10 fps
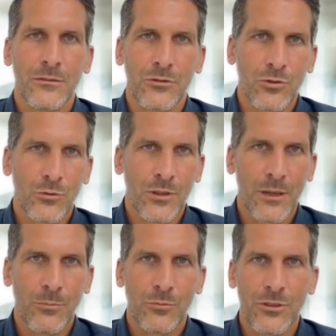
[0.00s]
Short
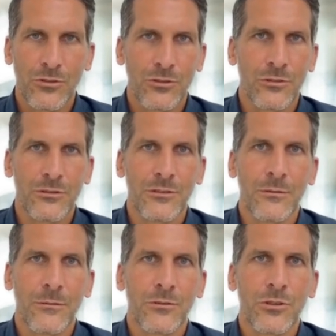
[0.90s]
operations,
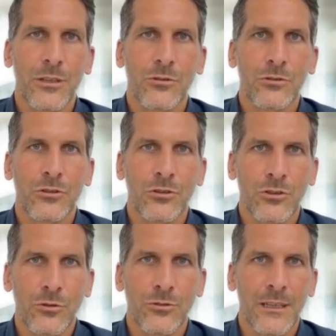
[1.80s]
gentle
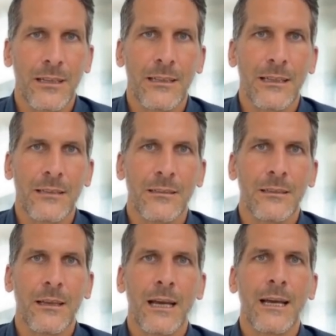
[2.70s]
surgical
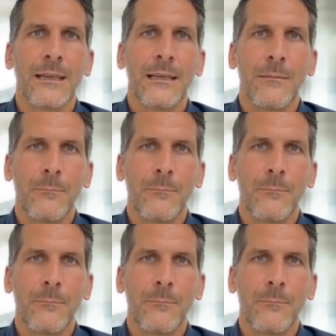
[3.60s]
techniques, i.e.